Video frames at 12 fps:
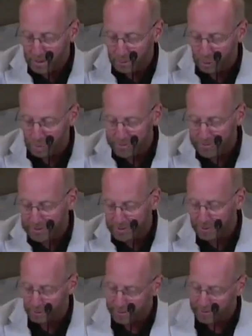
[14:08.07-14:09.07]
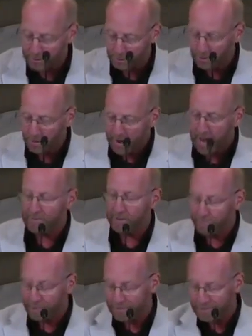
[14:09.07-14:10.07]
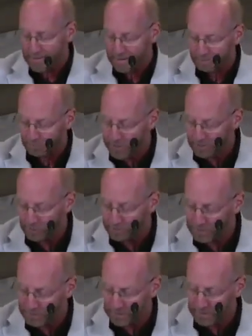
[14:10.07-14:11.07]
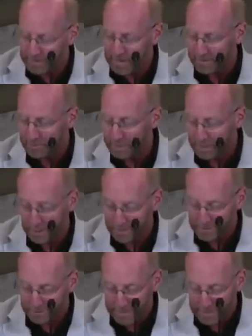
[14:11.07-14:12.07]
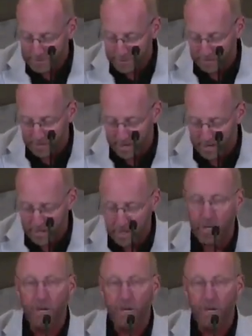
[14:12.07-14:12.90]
Romans 6:22, having been set free from sin and having become slaves of God,